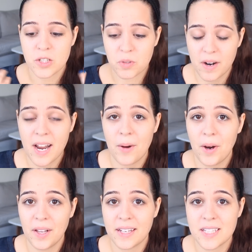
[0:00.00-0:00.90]
So right now,
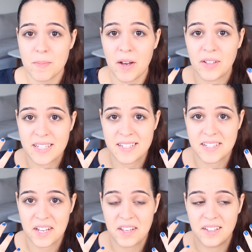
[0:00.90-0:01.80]
all I can smell
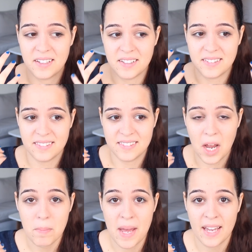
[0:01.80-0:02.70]
is the
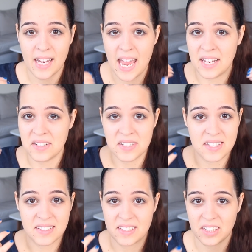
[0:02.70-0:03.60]
nutmeg and
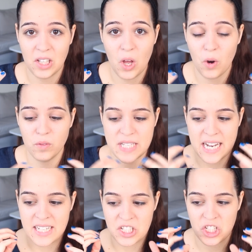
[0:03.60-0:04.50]
the cloves,
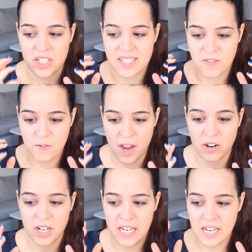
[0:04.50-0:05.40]
and it's just
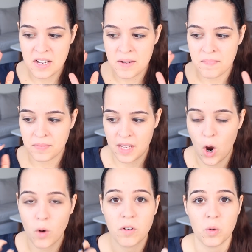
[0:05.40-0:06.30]
very
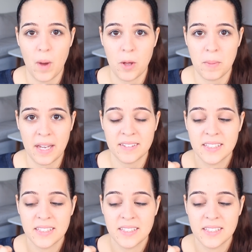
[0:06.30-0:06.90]
overwhelming.